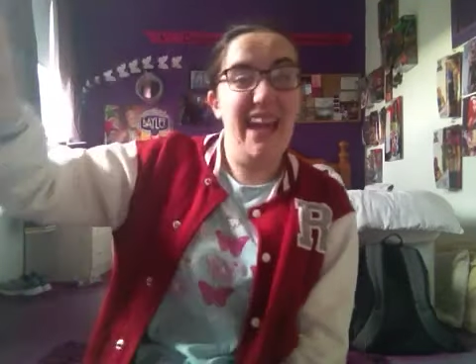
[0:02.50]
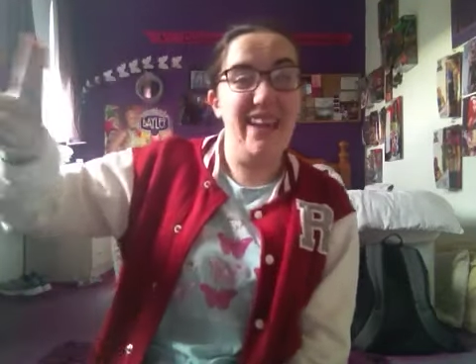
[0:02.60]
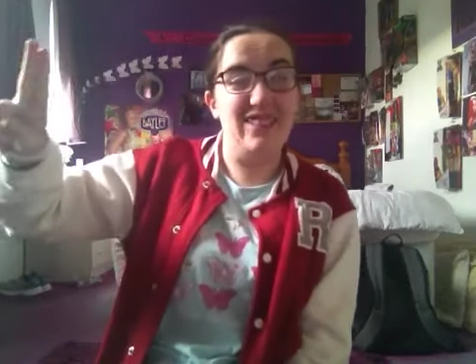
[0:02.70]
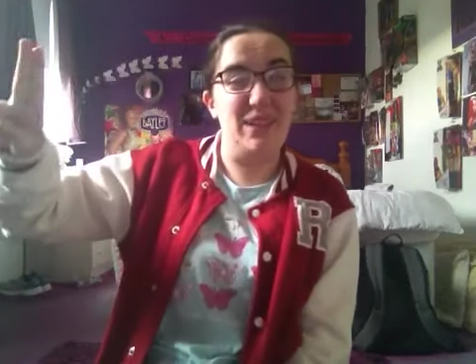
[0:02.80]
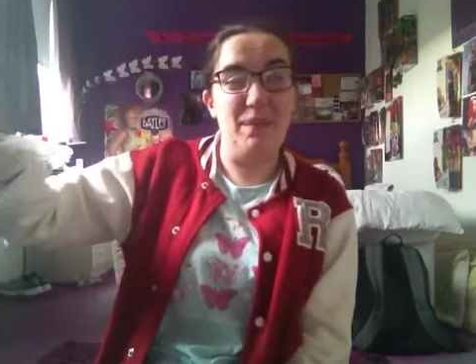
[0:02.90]

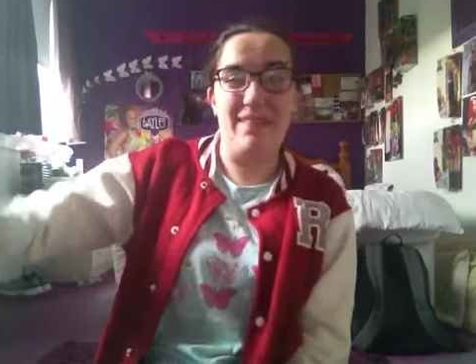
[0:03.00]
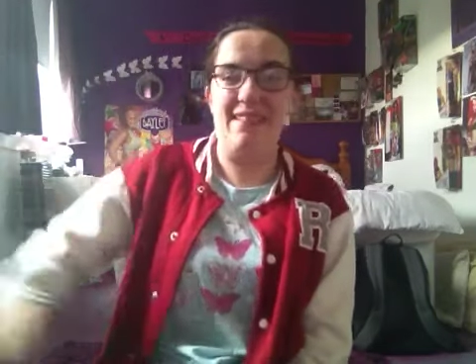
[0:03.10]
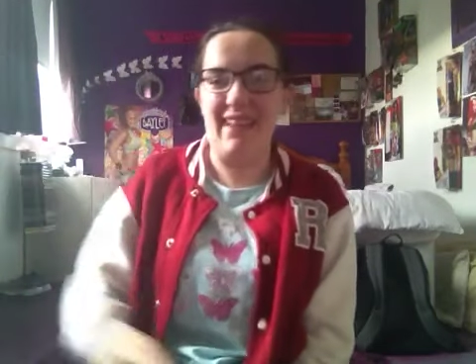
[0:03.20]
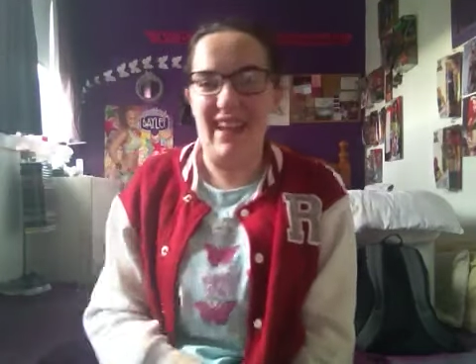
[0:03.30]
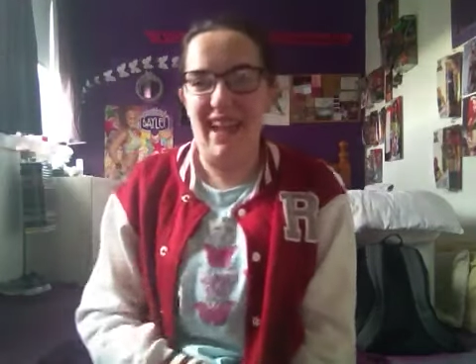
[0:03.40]
Hey YouTubers,
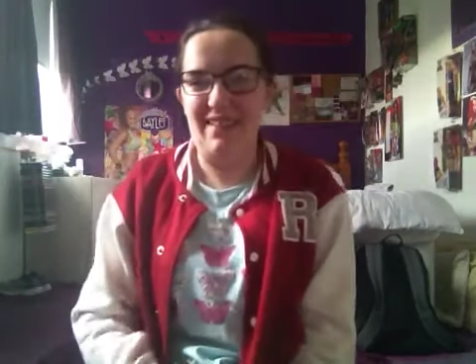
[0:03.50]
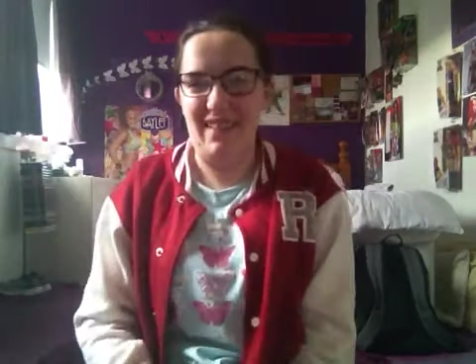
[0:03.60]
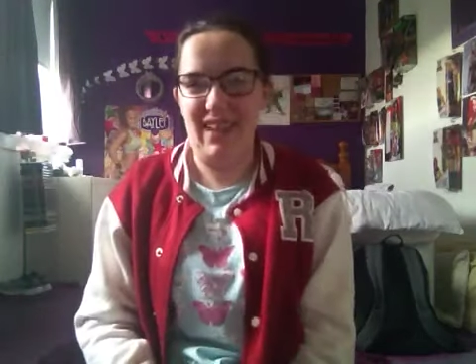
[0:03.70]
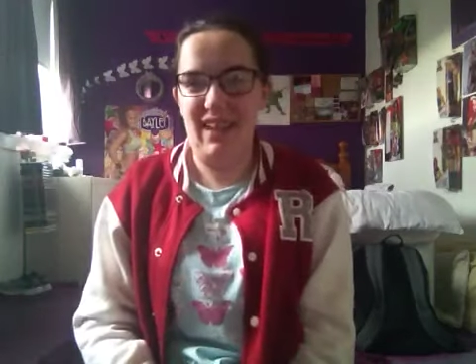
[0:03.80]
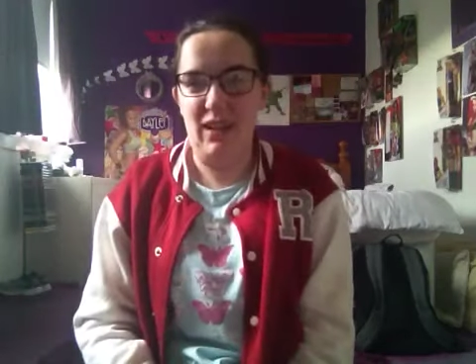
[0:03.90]
okay,
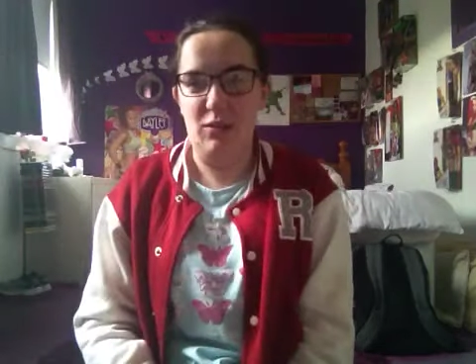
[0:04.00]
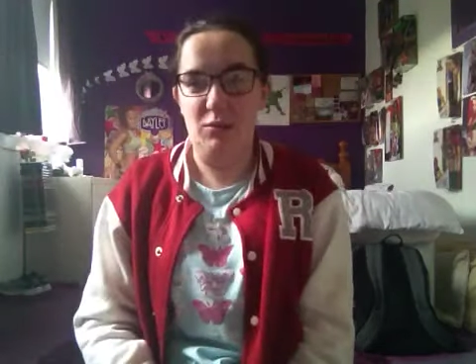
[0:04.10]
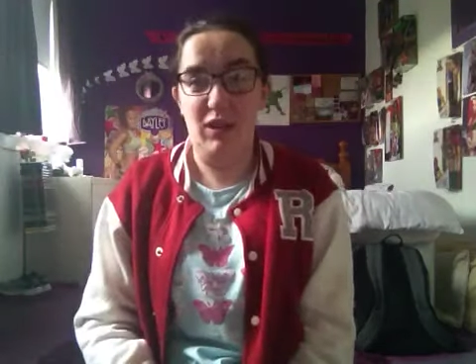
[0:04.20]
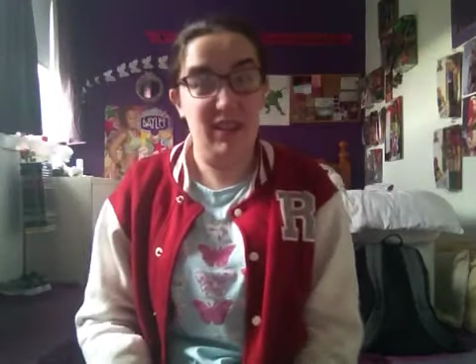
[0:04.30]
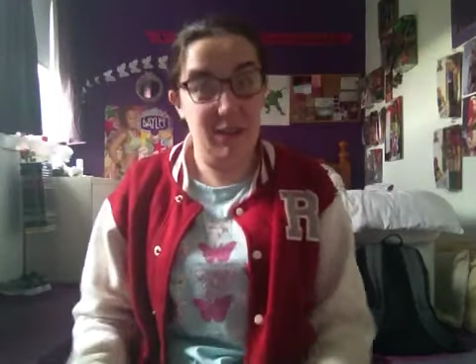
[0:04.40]
18 here.
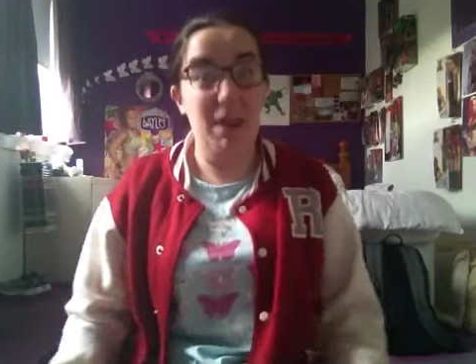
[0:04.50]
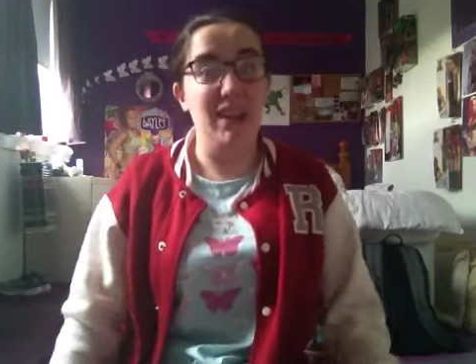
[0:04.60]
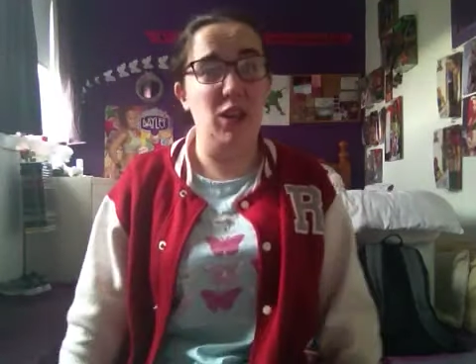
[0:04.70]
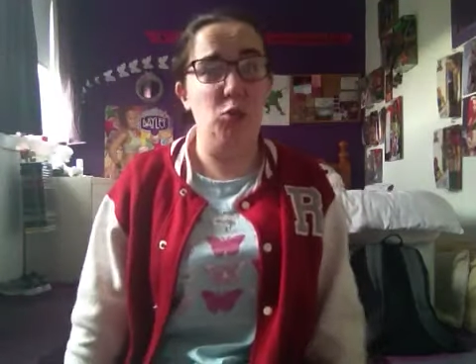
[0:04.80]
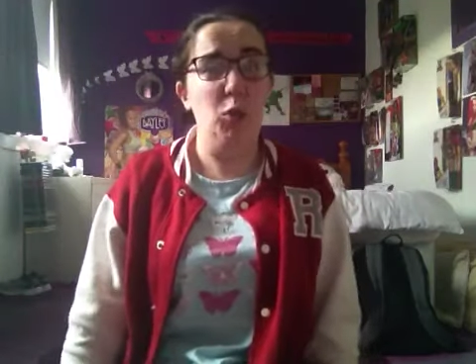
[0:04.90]
Well, you
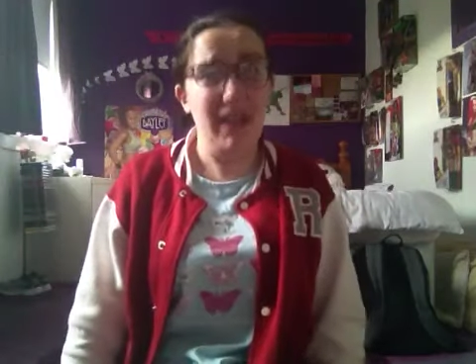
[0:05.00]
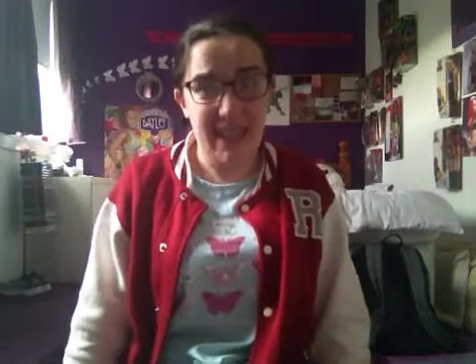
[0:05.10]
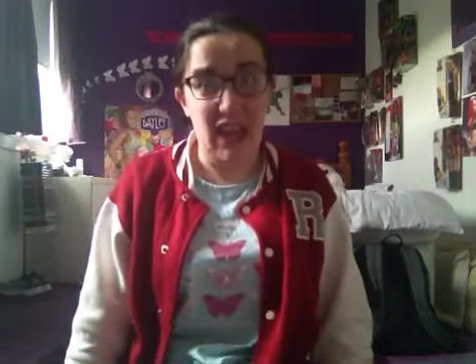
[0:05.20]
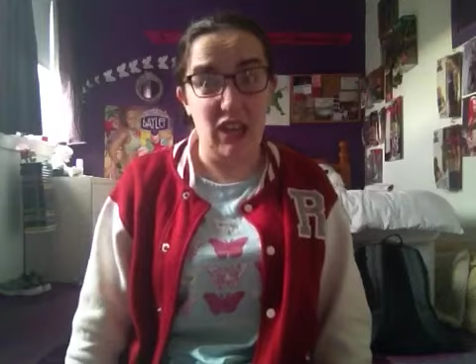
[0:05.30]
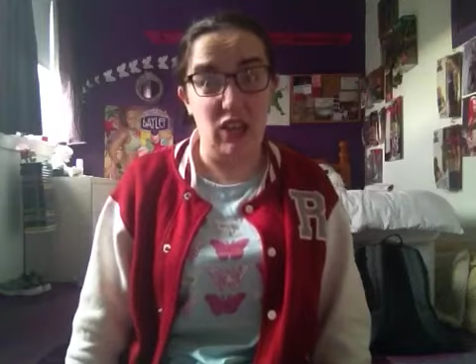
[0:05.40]
may know one
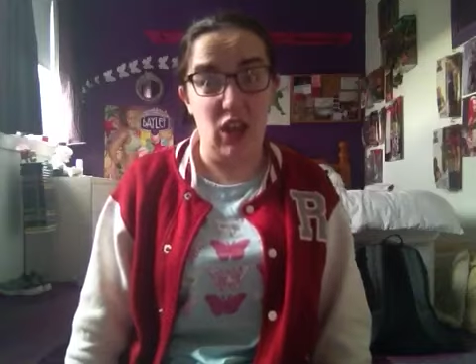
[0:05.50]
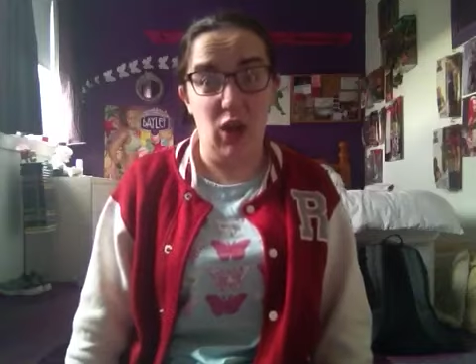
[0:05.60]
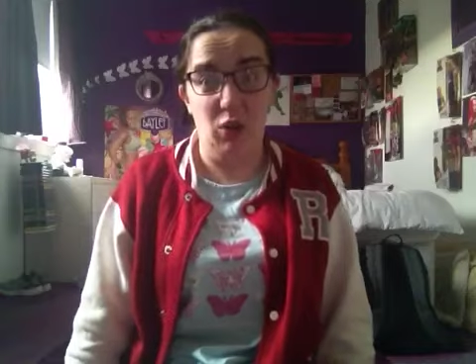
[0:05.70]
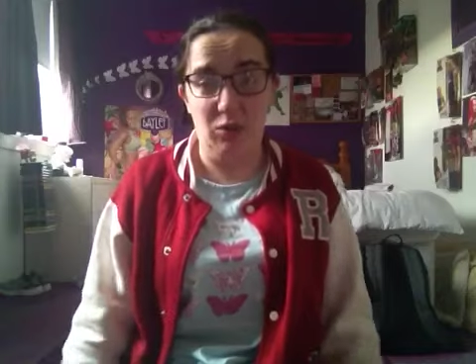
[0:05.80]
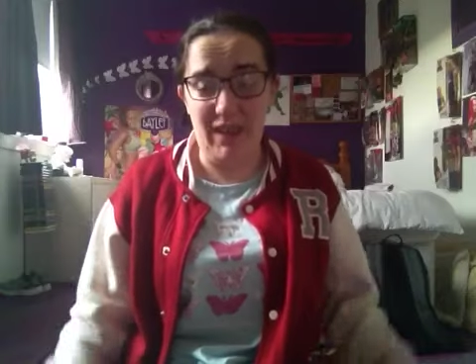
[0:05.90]
year
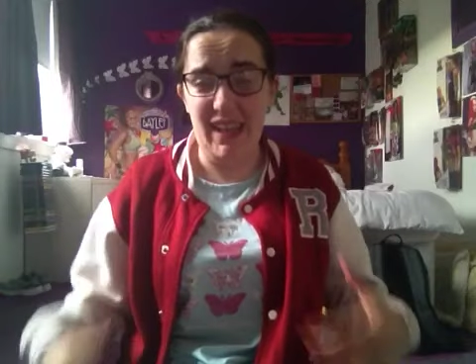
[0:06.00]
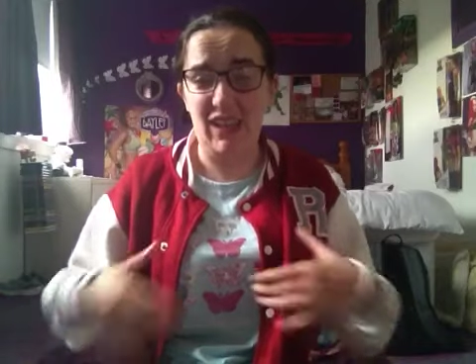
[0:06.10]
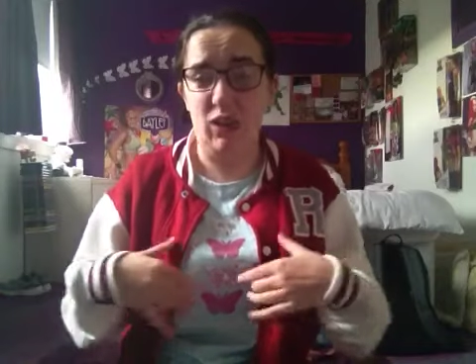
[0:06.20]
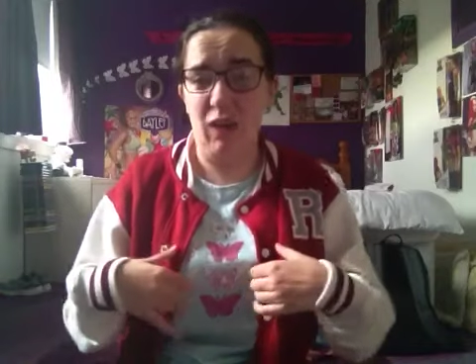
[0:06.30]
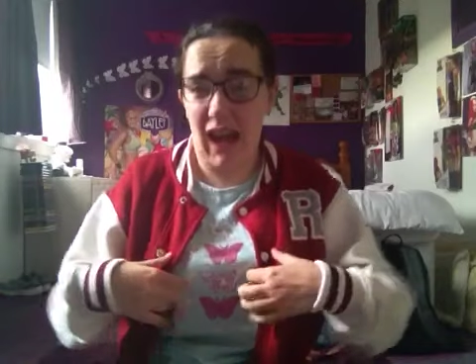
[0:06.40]
ago, one year
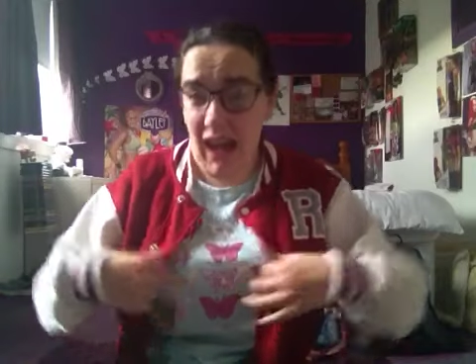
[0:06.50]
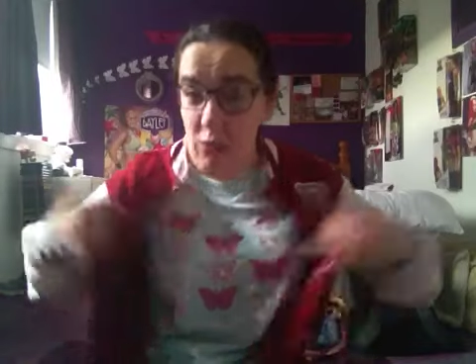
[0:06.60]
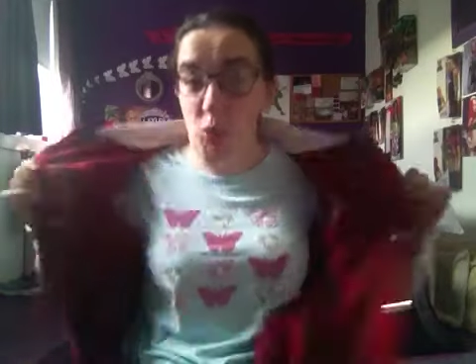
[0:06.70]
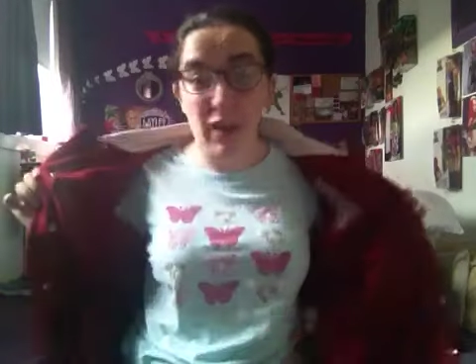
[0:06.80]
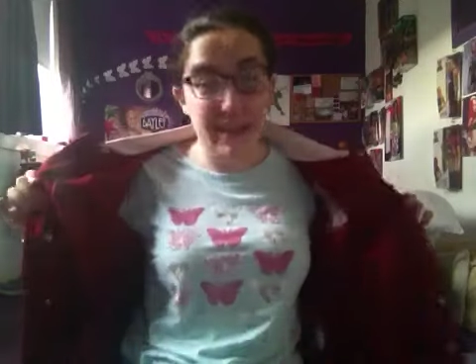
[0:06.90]
ago, I
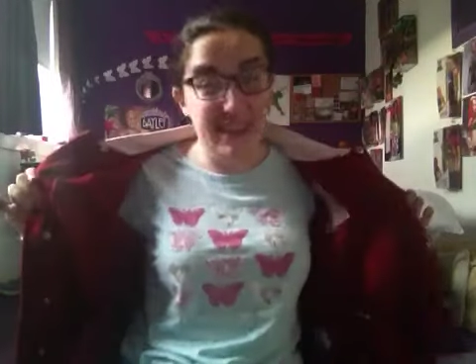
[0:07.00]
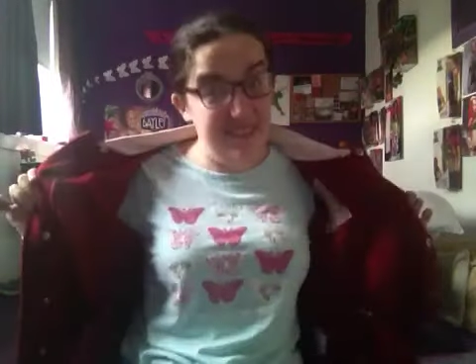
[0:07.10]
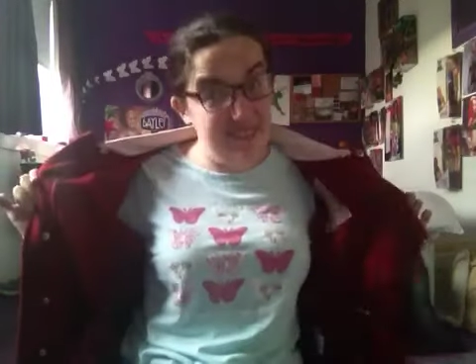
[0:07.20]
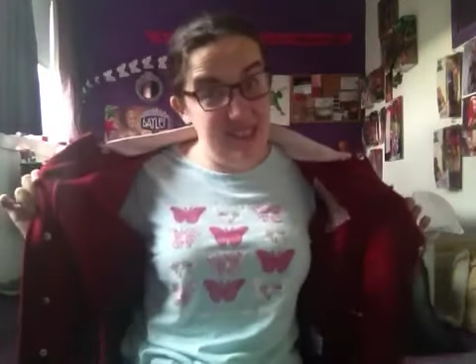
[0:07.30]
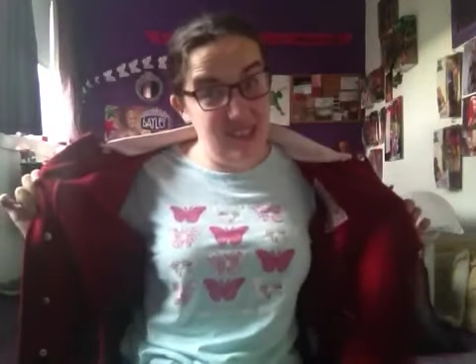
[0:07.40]
wore
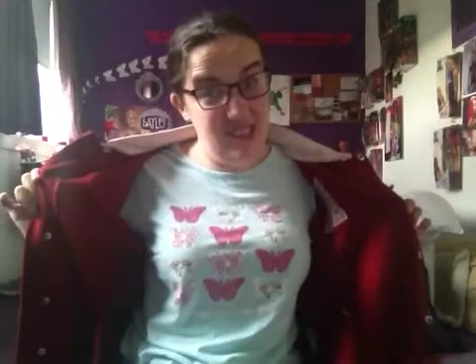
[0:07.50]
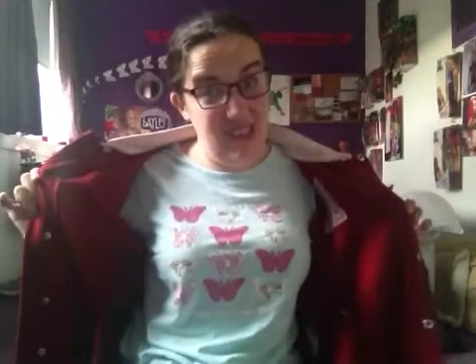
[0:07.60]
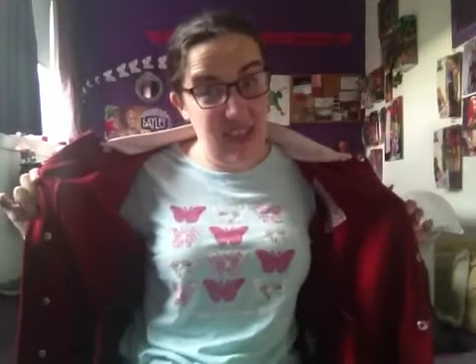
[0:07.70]
this t-shirt,